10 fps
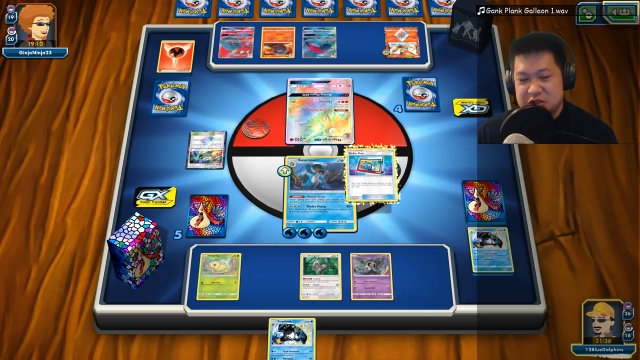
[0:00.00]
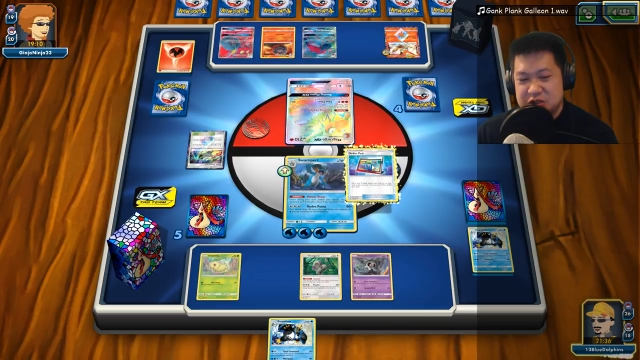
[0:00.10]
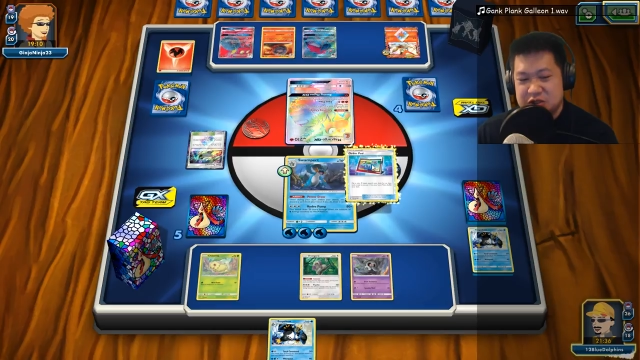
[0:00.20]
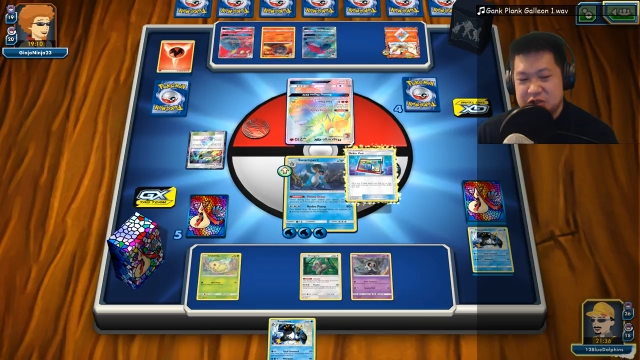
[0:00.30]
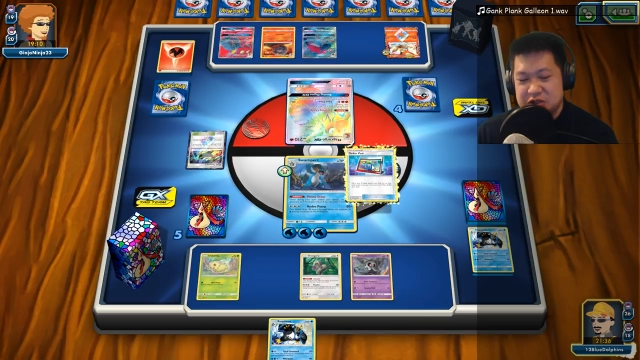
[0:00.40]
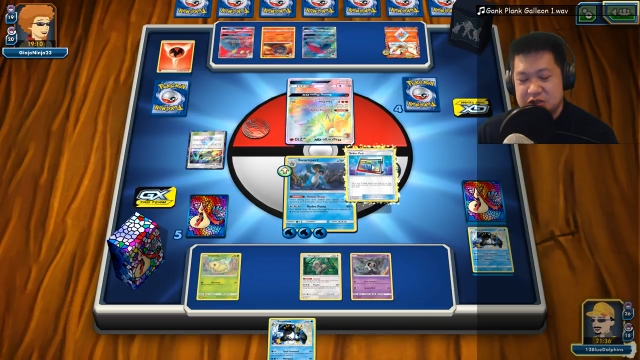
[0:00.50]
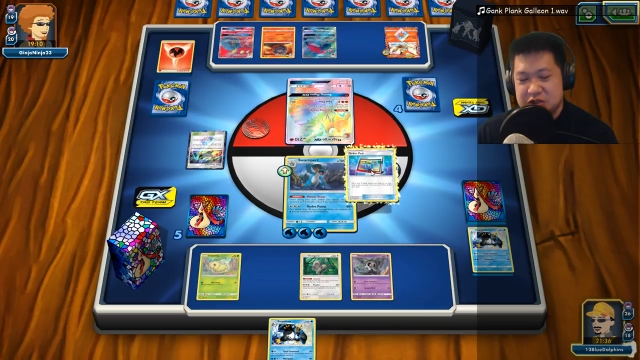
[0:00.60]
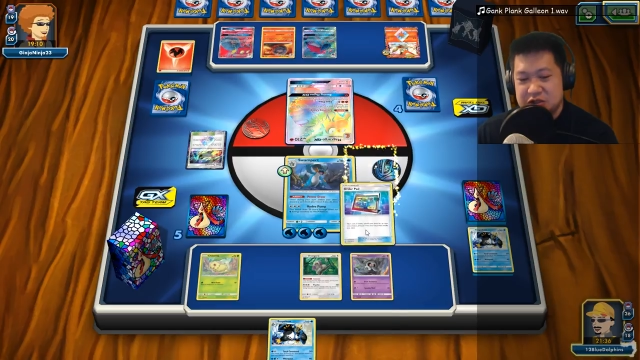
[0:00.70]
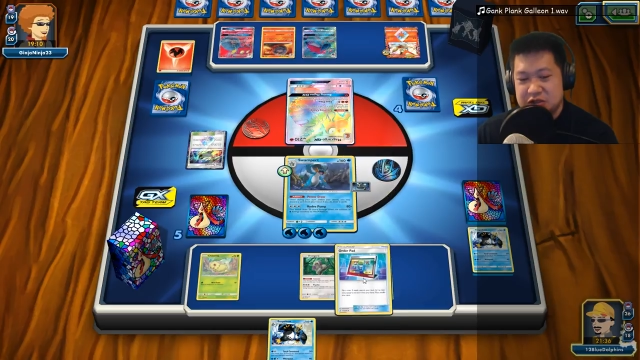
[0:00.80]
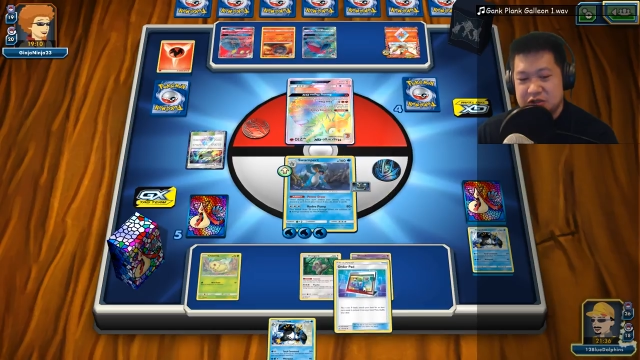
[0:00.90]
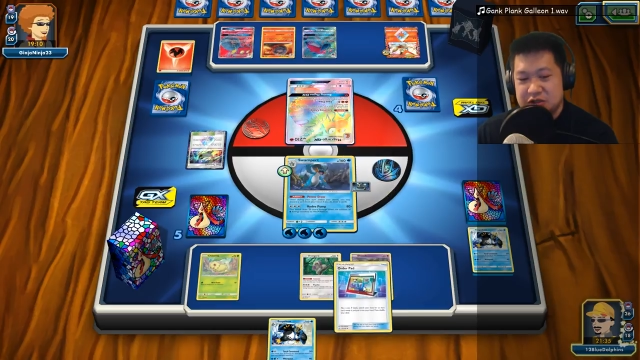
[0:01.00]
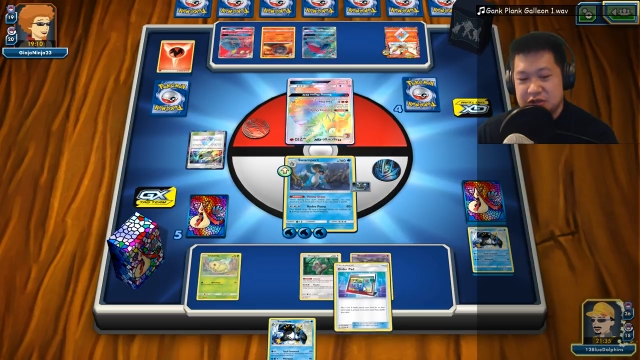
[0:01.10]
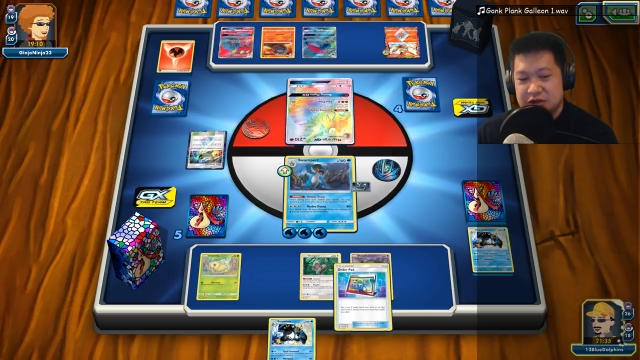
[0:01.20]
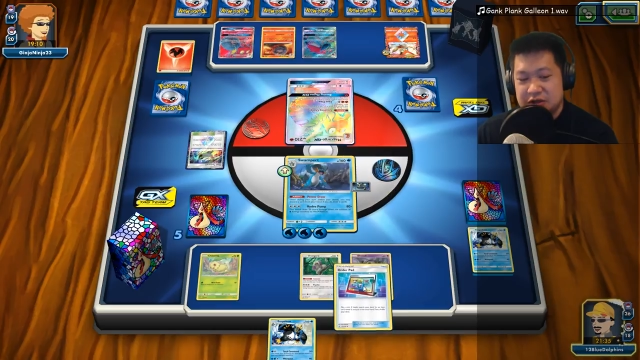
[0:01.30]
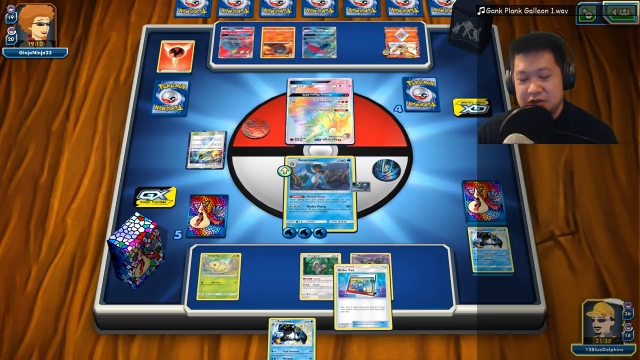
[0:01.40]

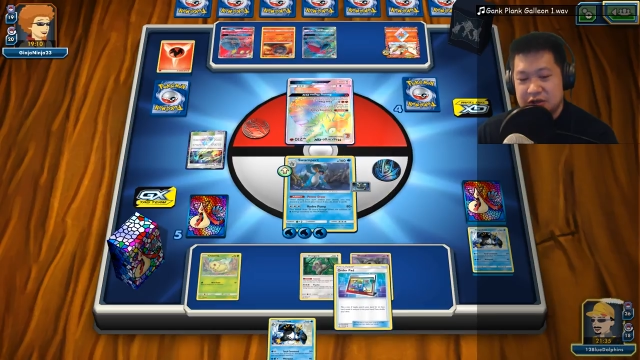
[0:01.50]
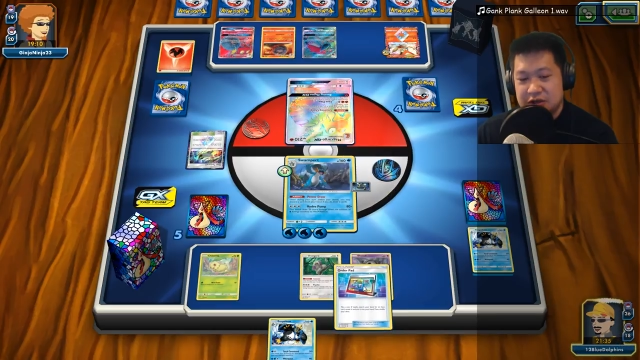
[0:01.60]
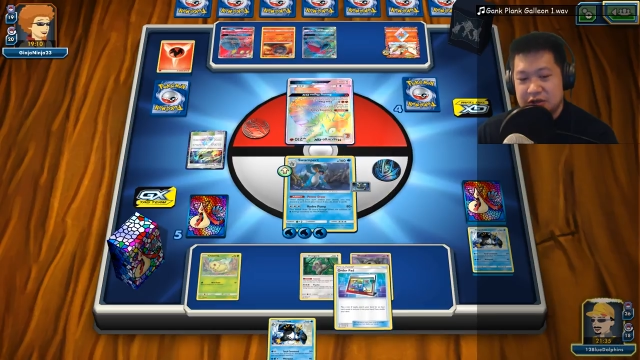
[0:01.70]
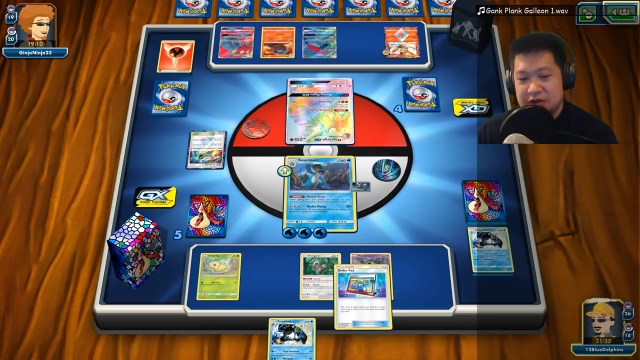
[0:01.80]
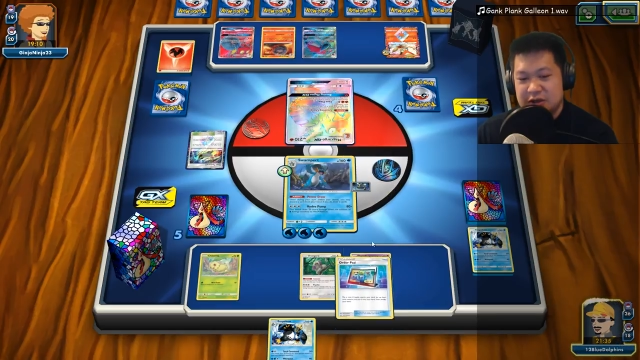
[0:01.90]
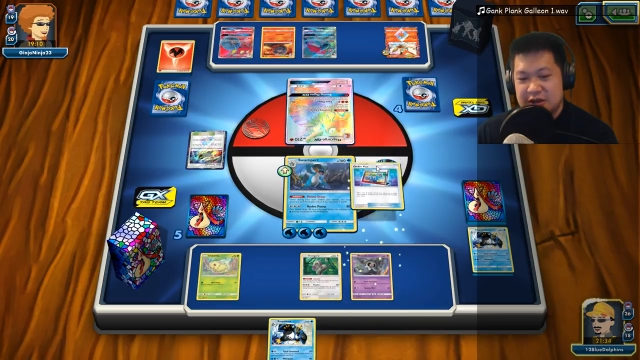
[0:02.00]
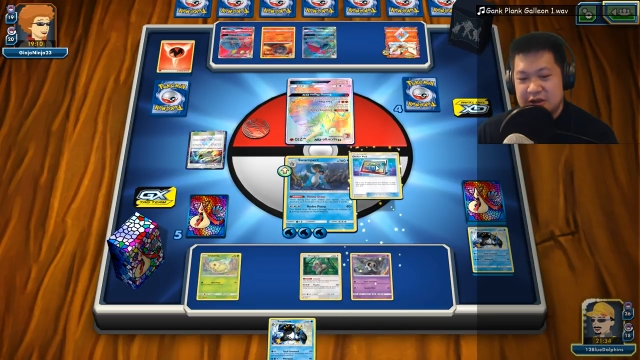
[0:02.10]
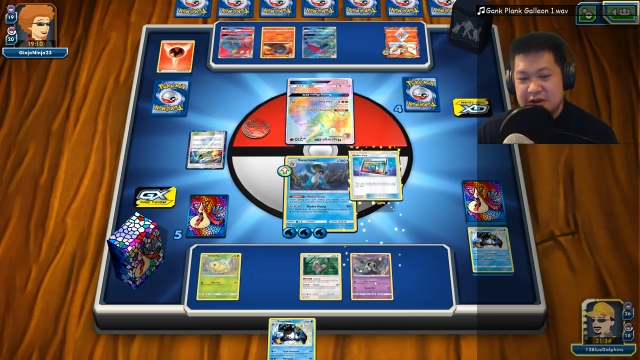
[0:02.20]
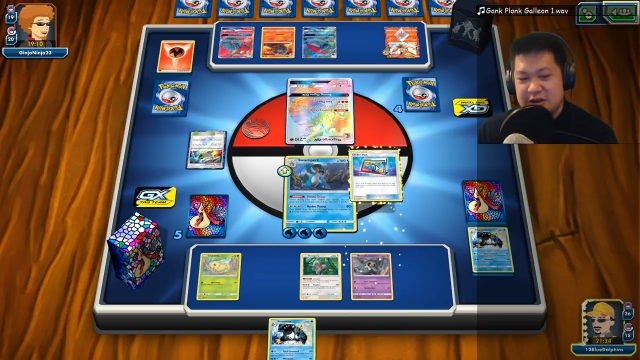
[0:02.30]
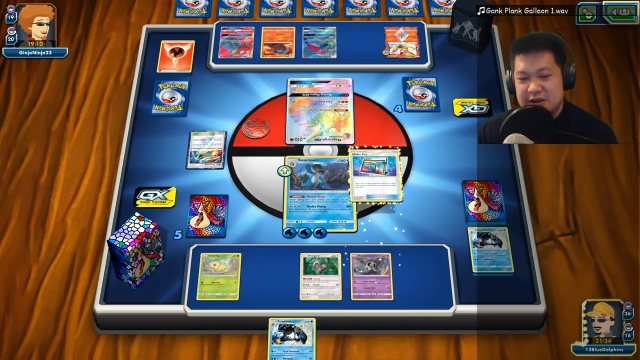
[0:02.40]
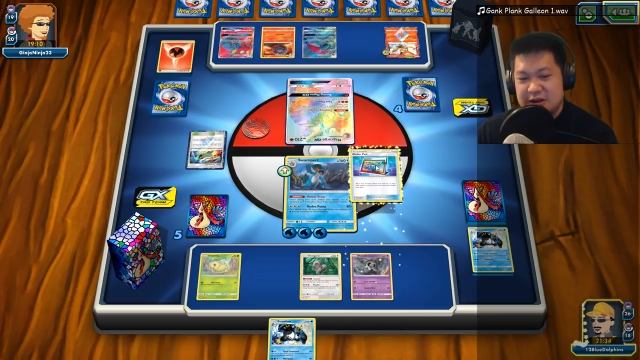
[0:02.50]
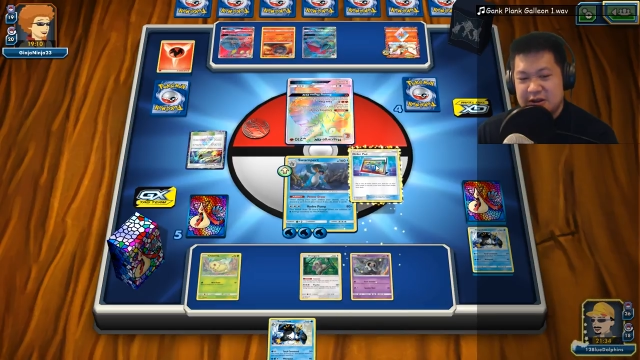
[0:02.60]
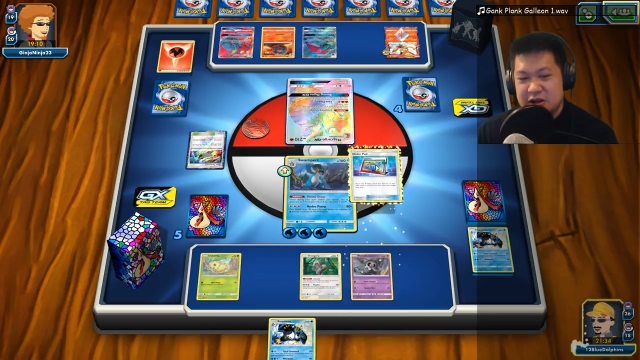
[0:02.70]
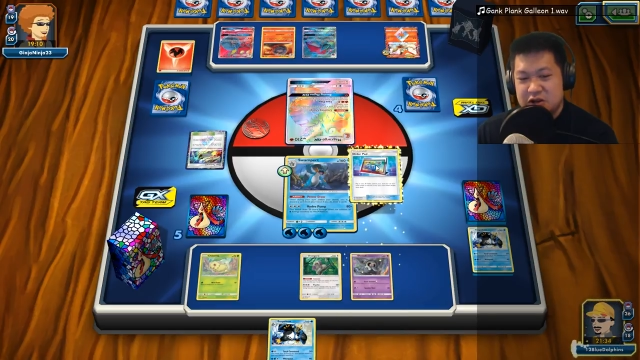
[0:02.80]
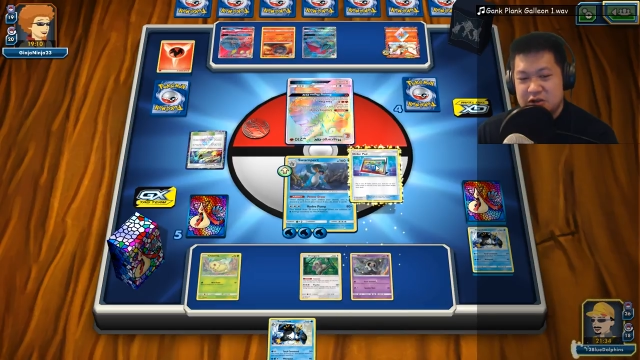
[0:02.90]

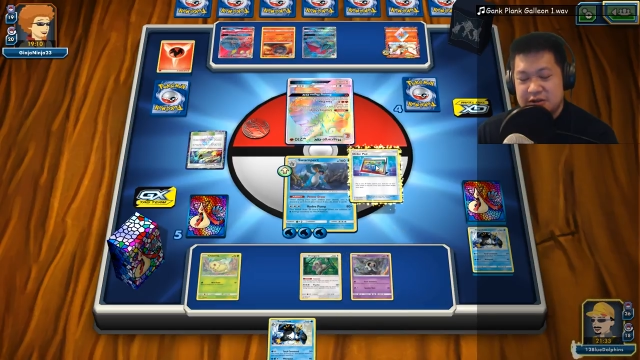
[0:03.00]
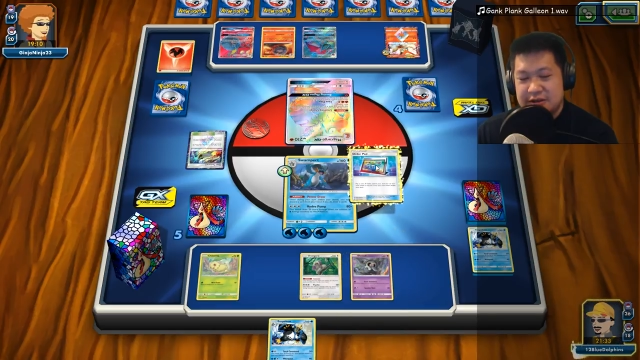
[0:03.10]
Nobody speaks.